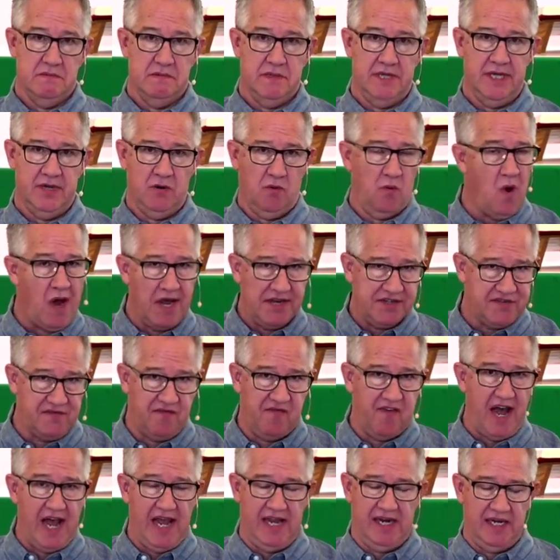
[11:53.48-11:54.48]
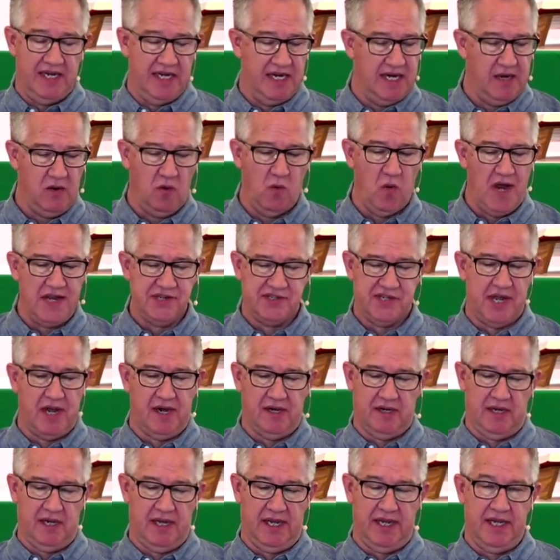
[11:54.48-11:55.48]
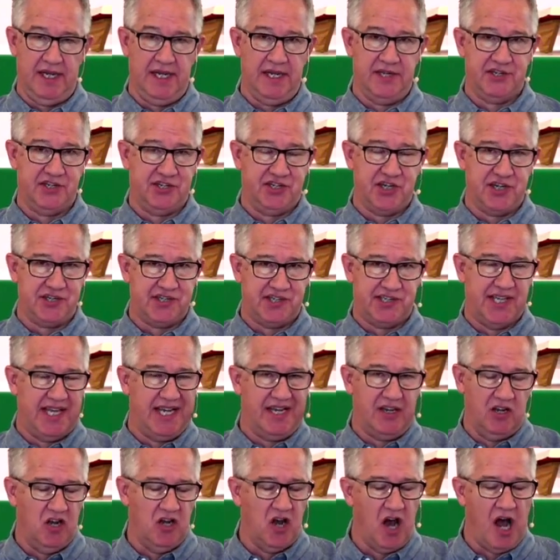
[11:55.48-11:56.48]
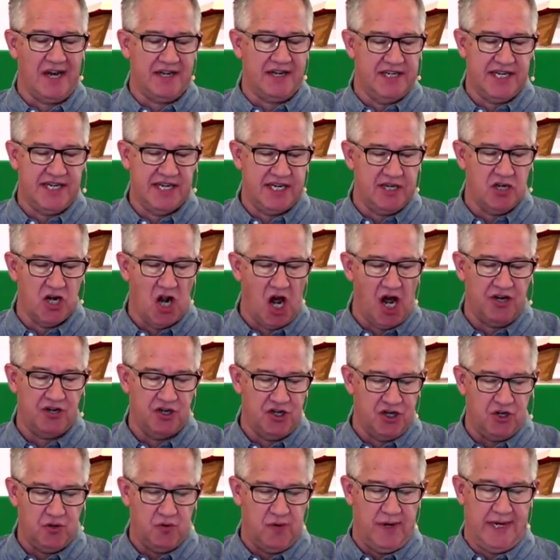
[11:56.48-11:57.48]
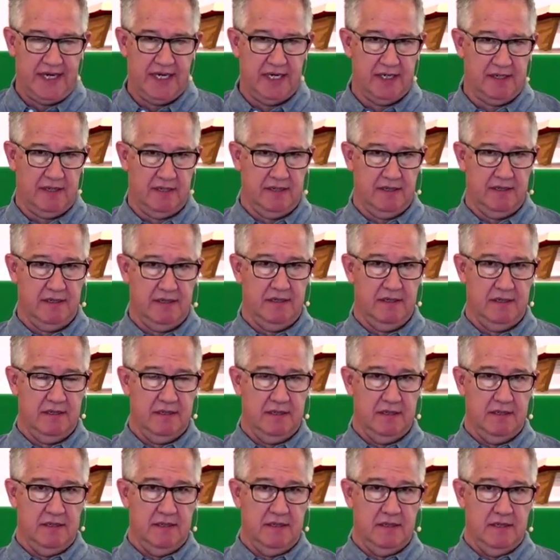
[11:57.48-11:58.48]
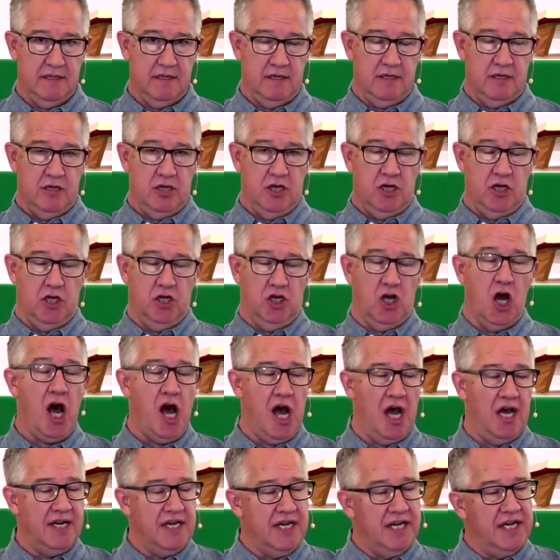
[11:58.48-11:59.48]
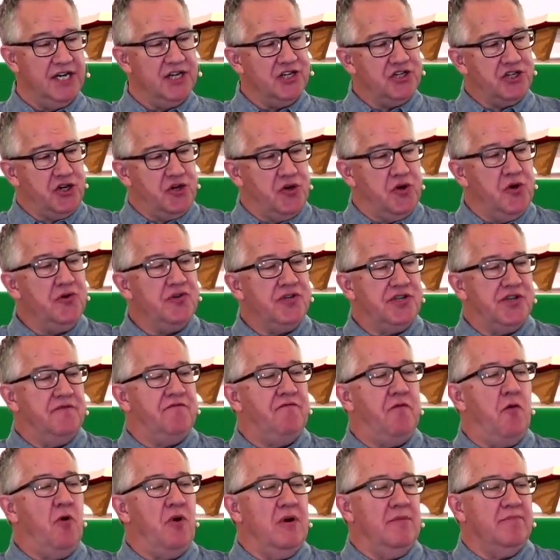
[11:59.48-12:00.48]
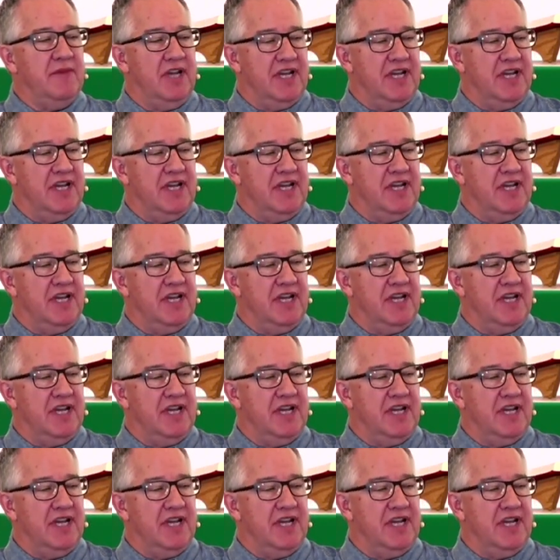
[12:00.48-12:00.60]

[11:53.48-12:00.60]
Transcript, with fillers: It was violent. It was ugly. It's just that God did not do it. God, in his cruciform